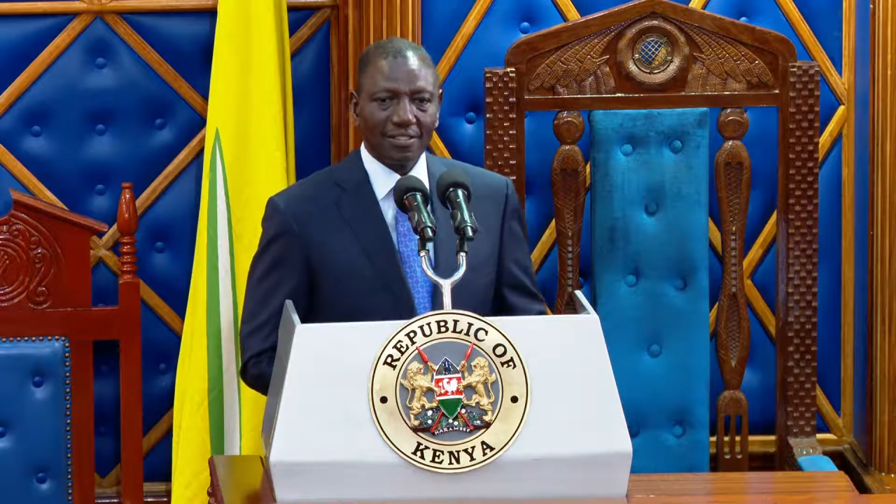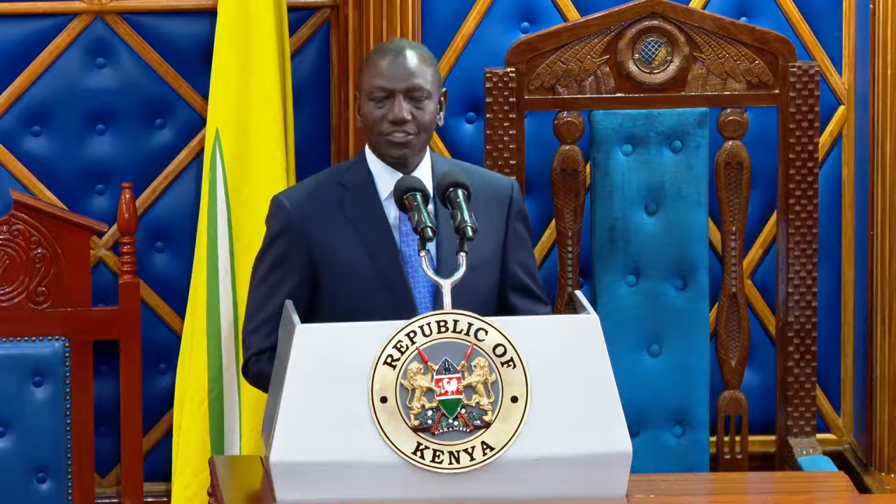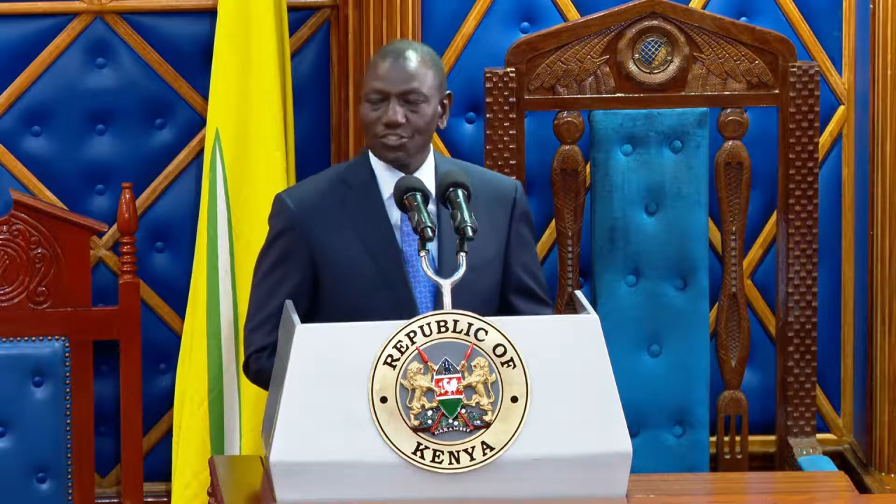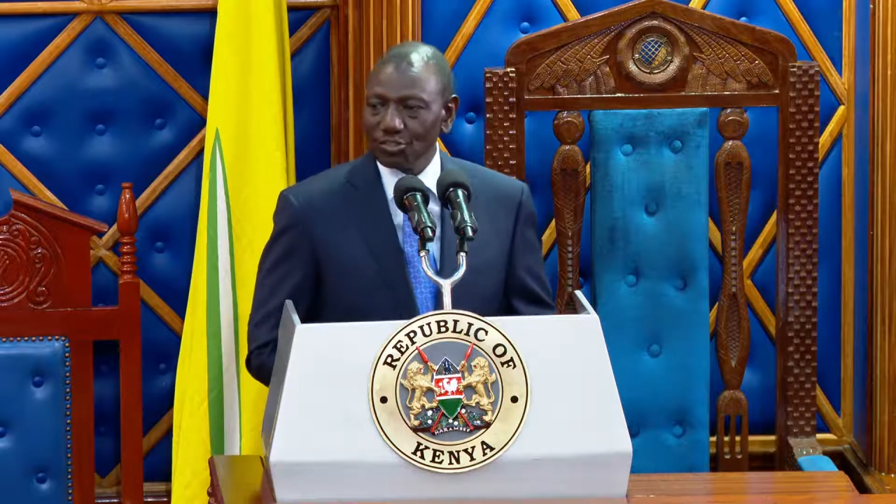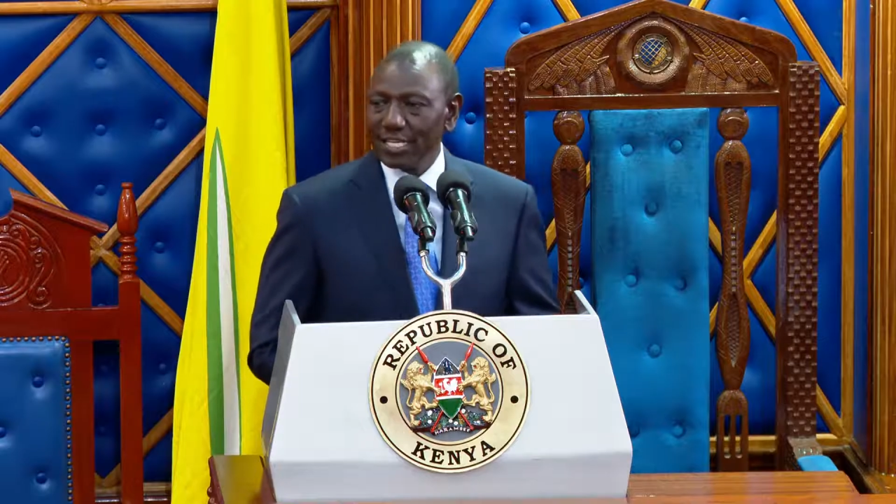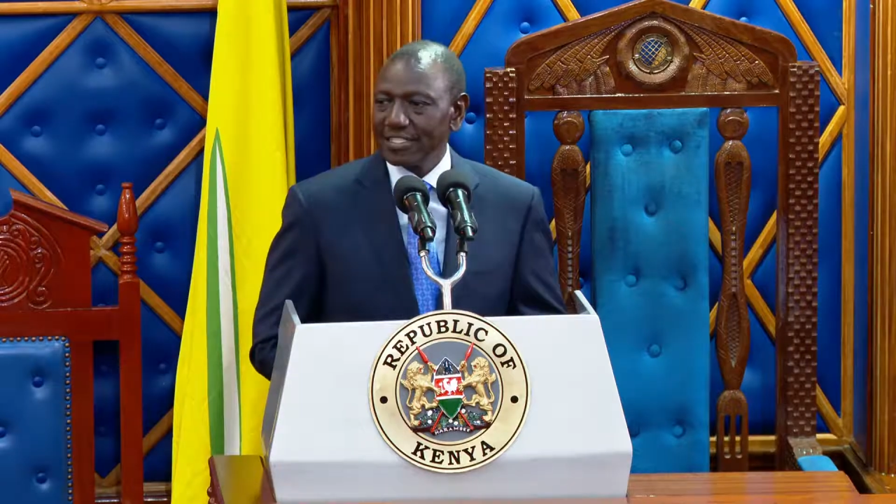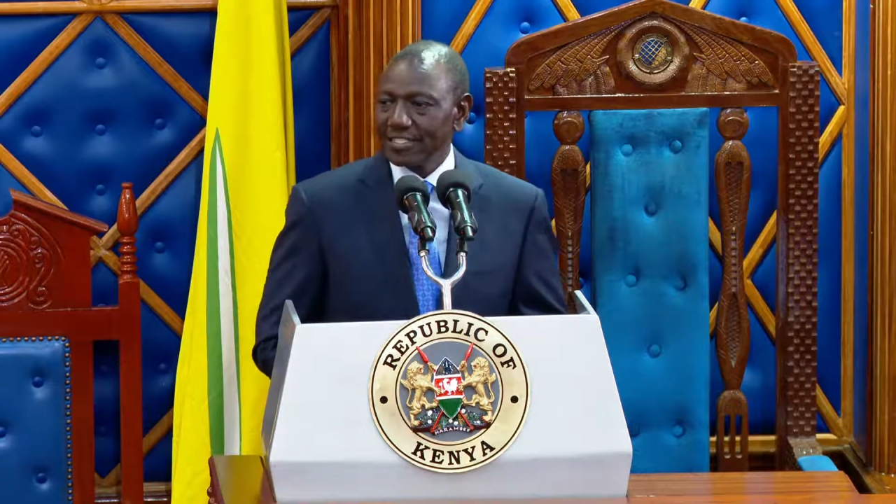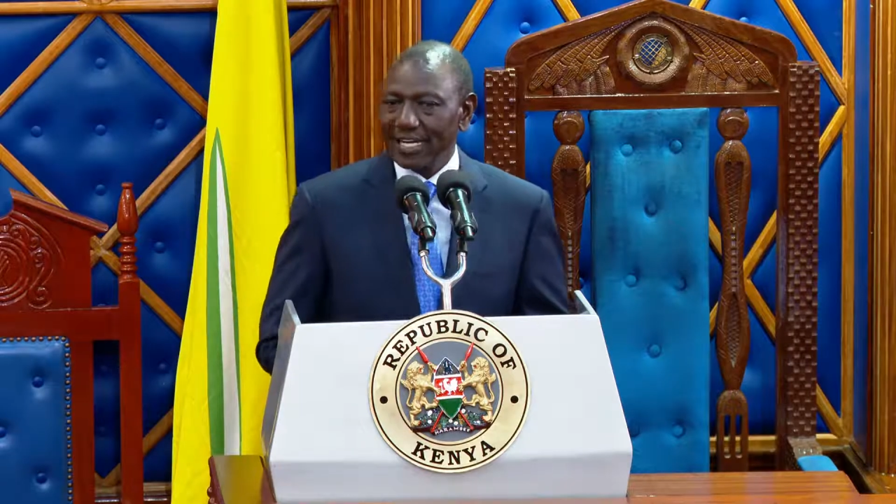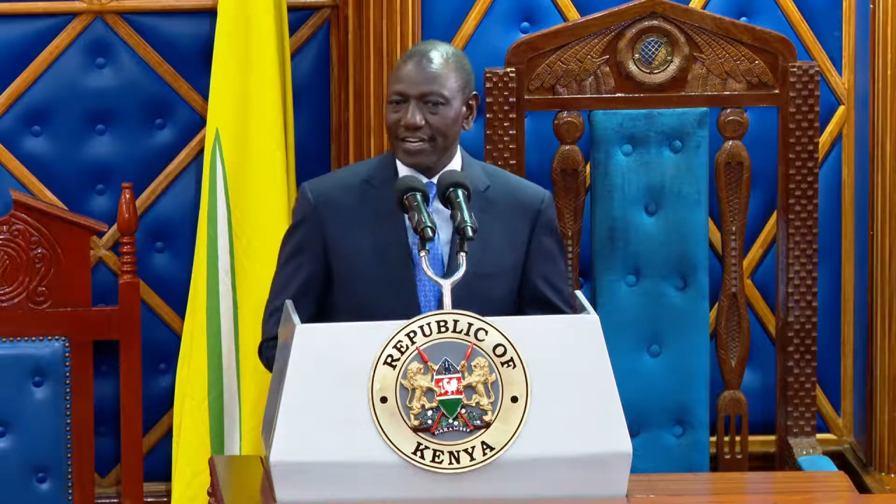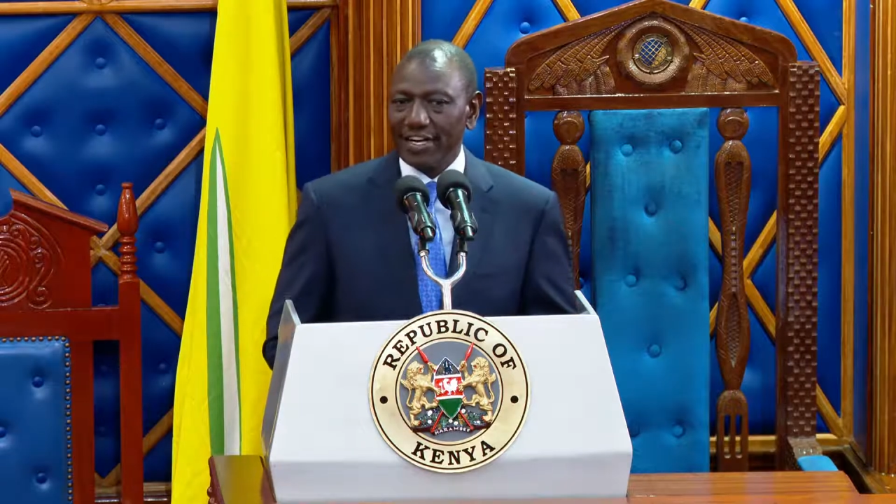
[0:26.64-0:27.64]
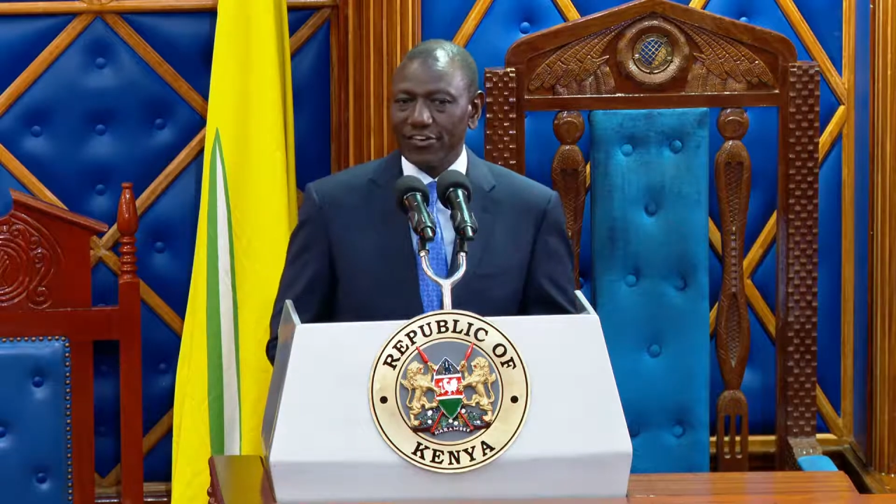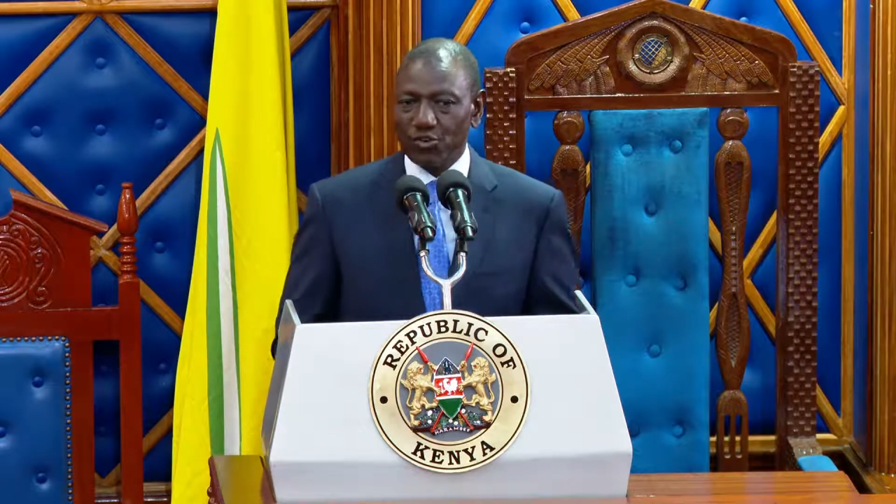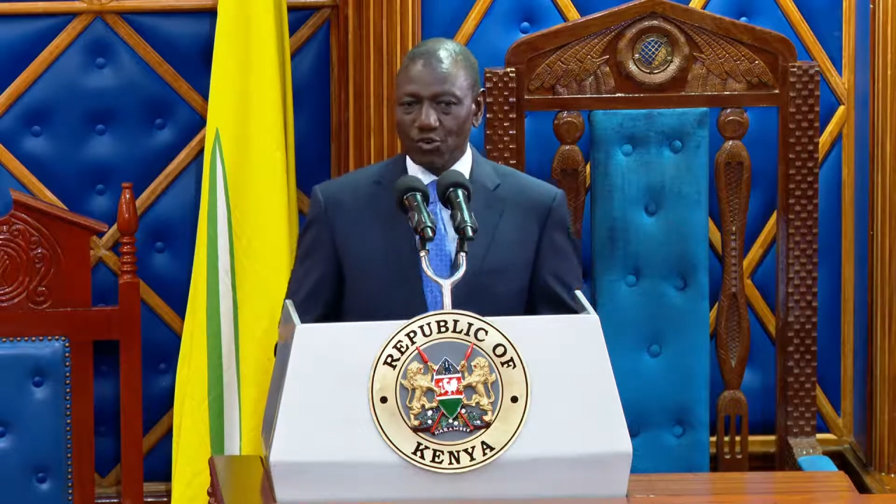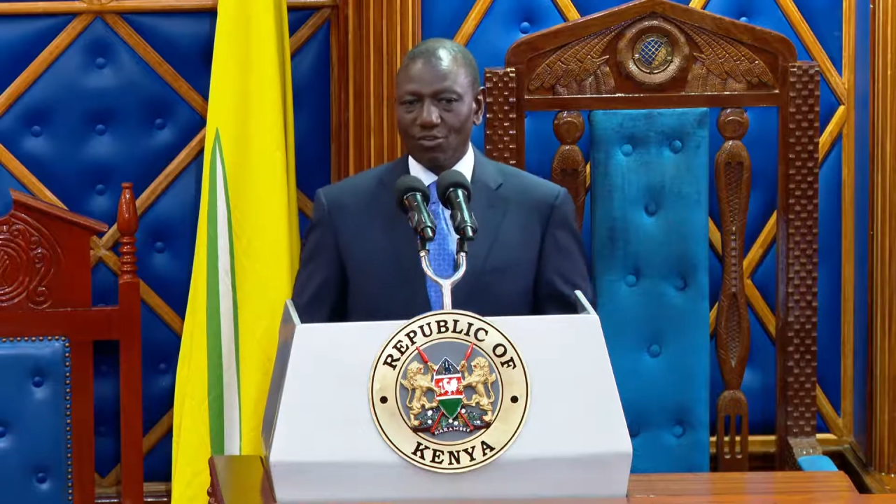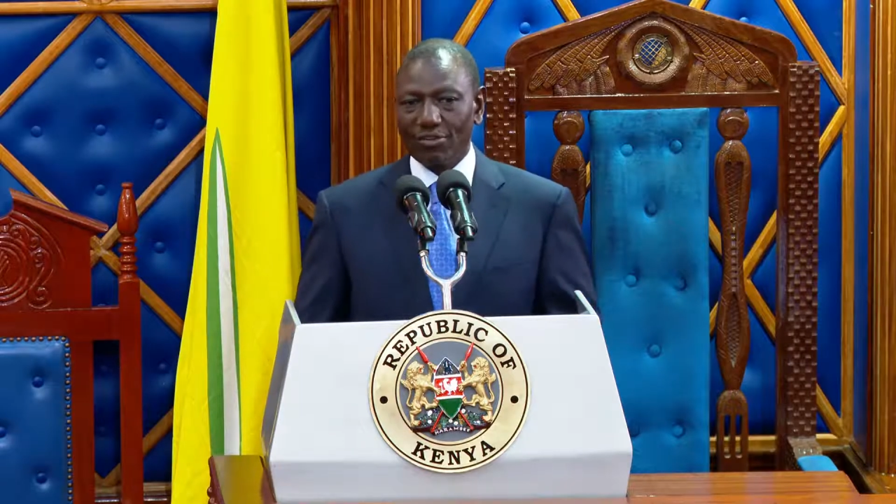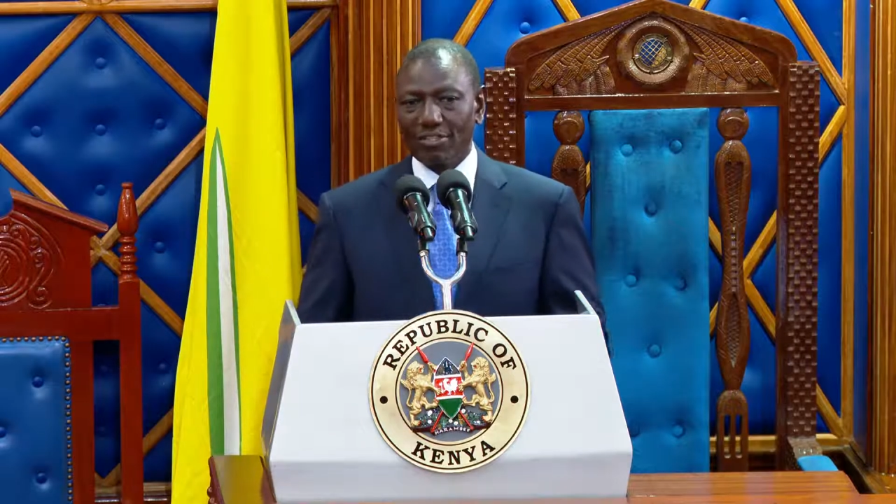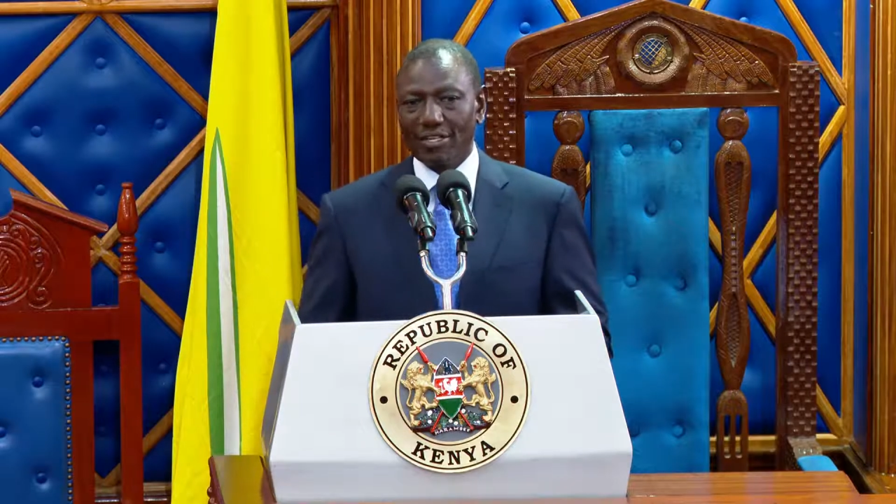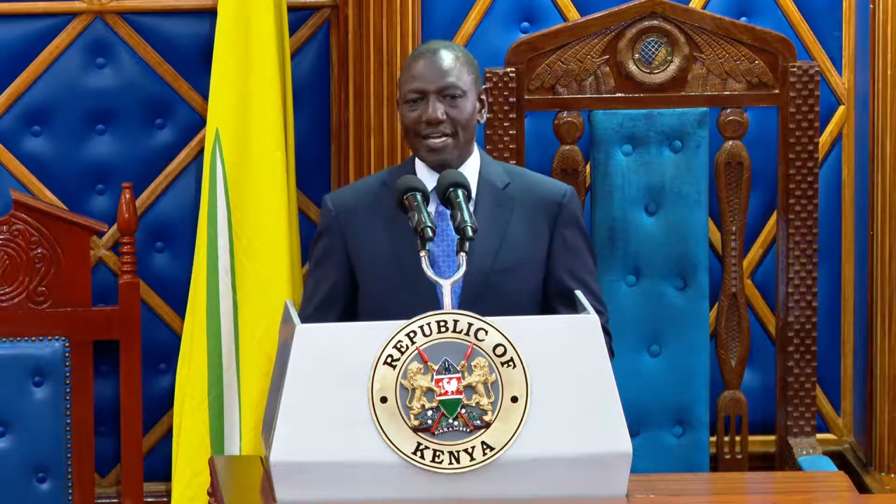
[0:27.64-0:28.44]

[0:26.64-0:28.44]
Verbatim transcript: students can enroll